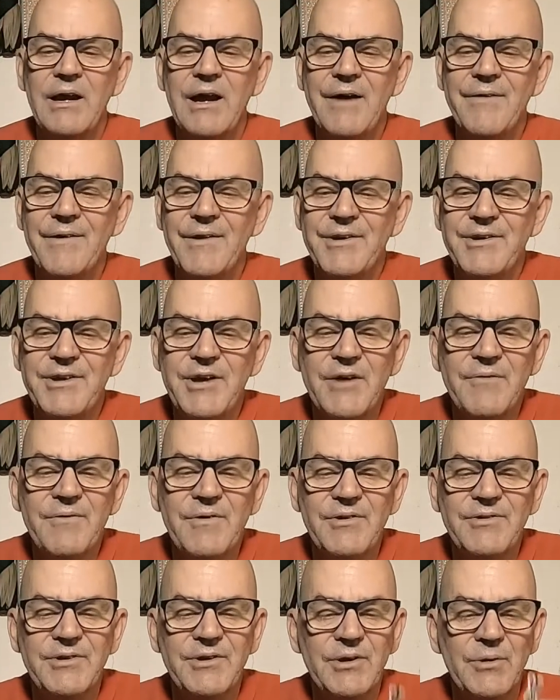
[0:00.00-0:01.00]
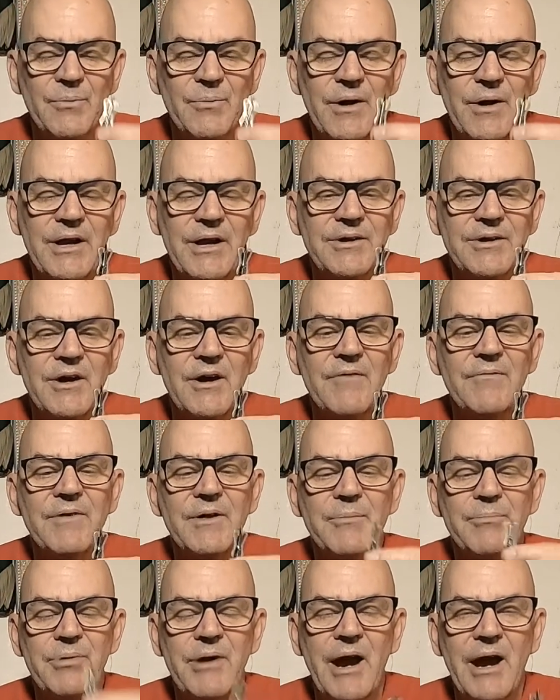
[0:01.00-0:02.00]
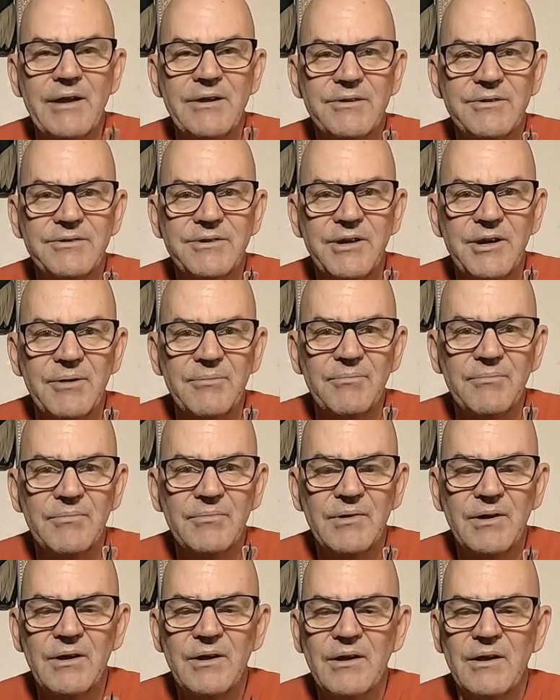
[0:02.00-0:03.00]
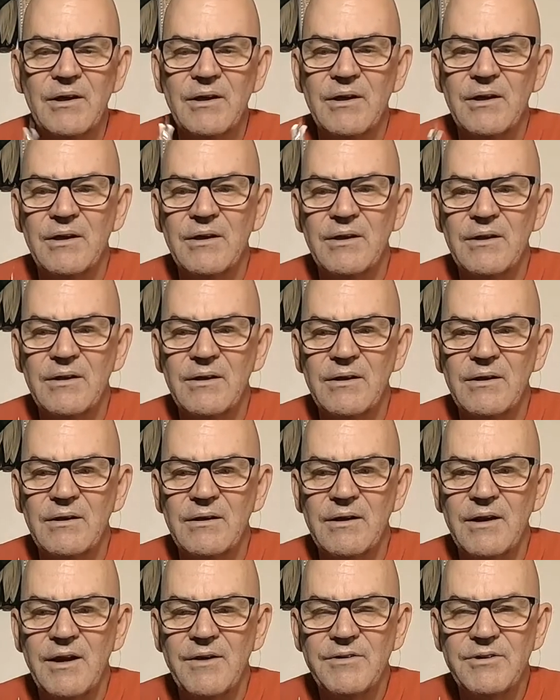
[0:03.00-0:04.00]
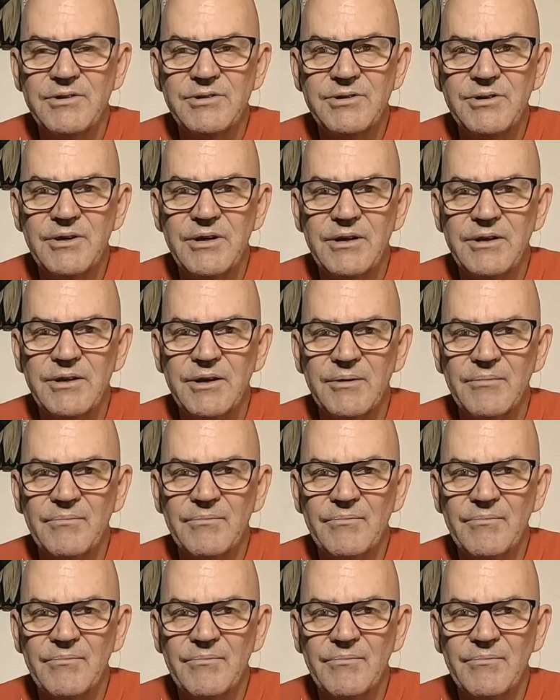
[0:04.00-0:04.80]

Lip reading: and the difference in the weight of the practice tip and your shooting tip.